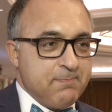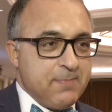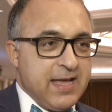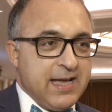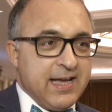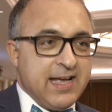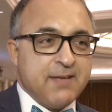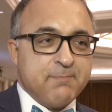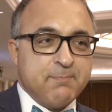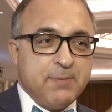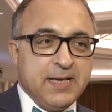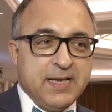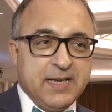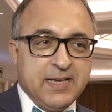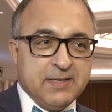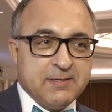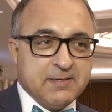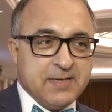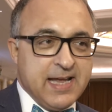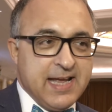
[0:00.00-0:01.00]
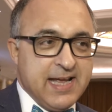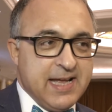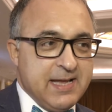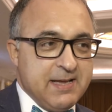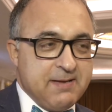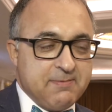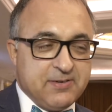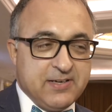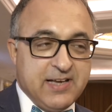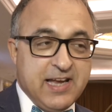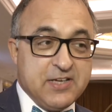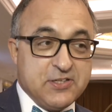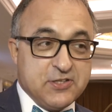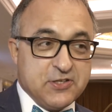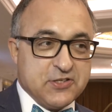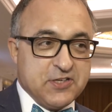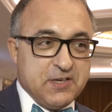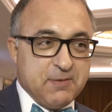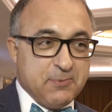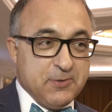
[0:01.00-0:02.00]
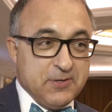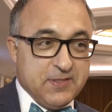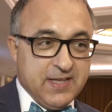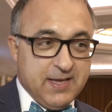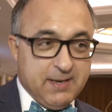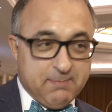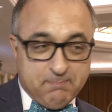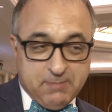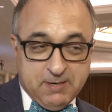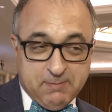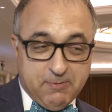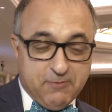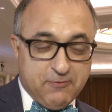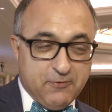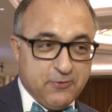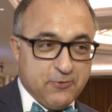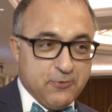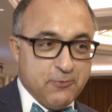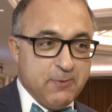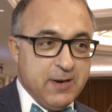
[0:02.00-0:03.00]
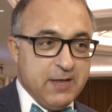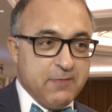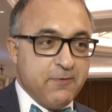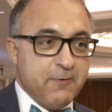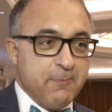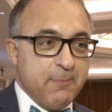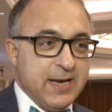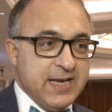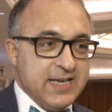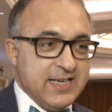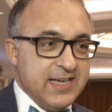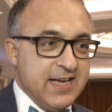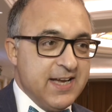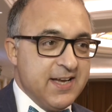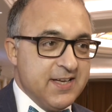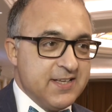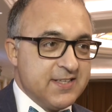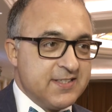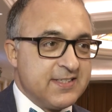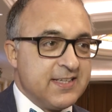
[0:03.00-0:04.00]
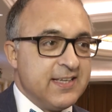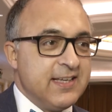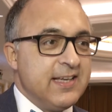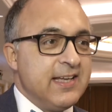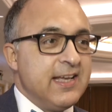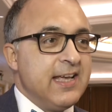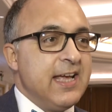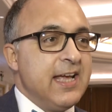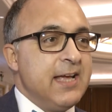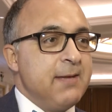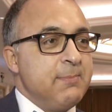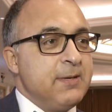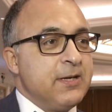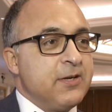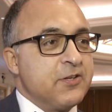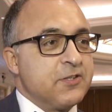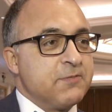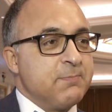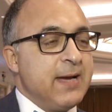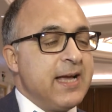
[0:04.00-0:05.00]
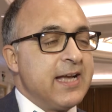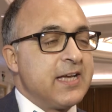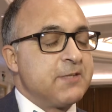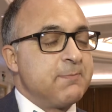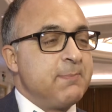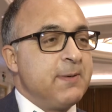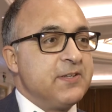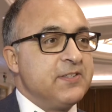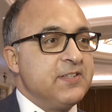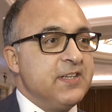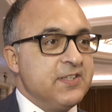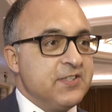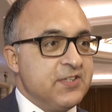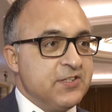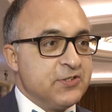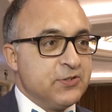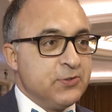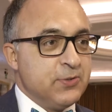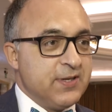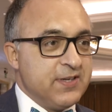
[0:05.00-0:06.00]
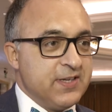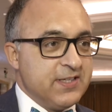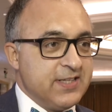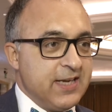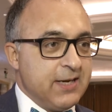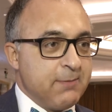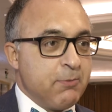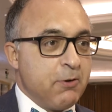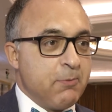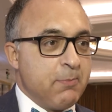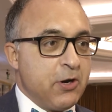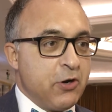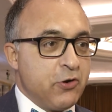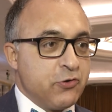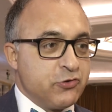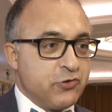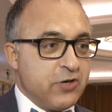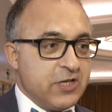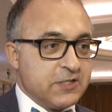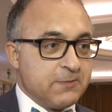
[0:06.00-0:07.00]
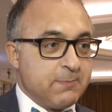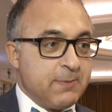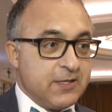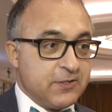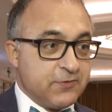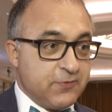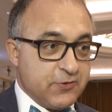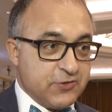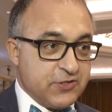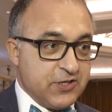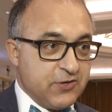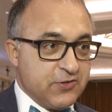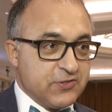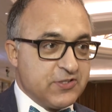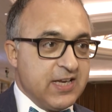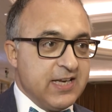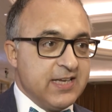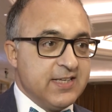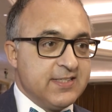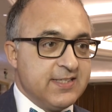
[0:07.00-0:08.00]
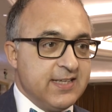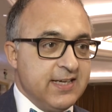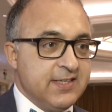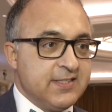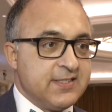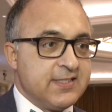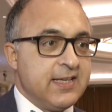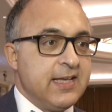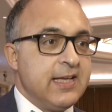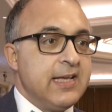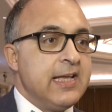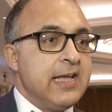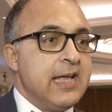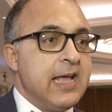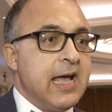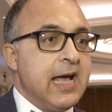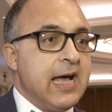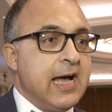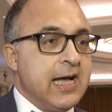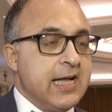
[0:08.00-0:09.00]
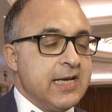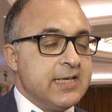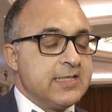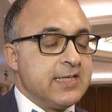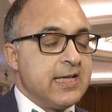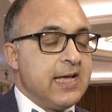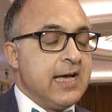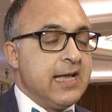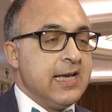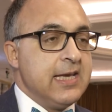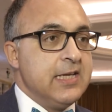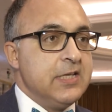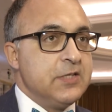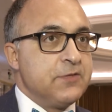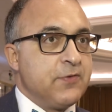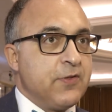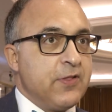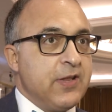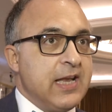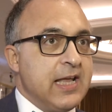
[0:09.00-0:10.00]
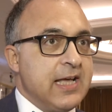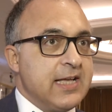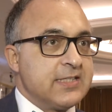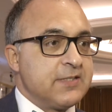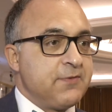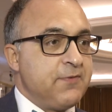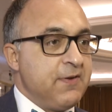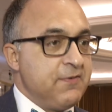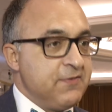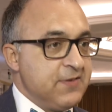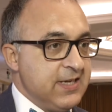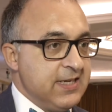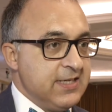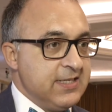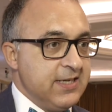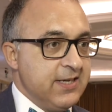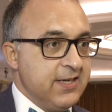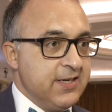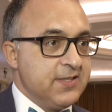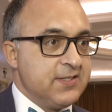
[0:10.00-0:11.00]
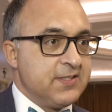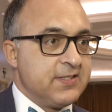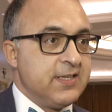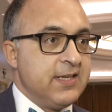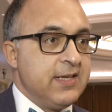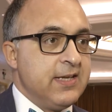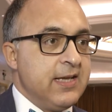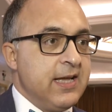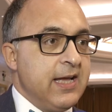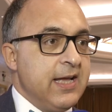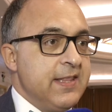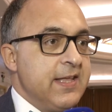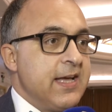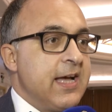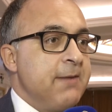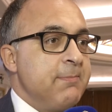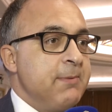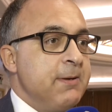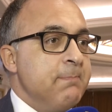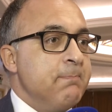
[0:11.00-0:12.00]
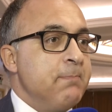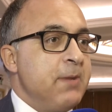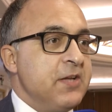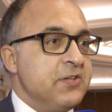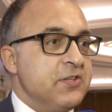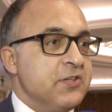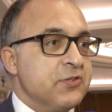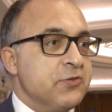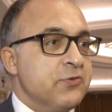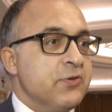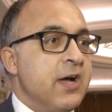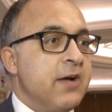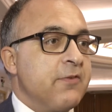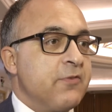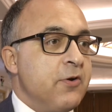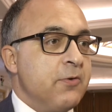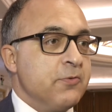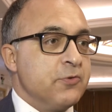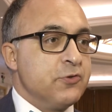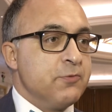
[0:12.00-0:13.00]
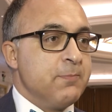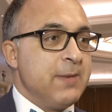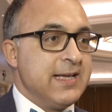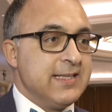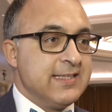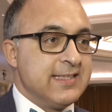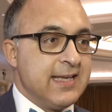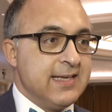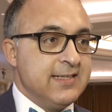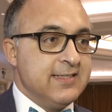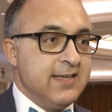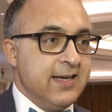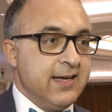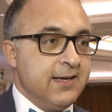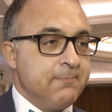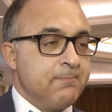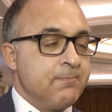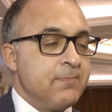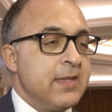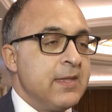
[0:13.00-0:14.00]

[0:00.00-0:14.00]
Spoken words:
I have been in a relationship with the people from Kuwait for many years because my expertise is to undertake bone marrow transplants for sickle cell disease. And at least for the last 15 years, there have been patients who have come to my center.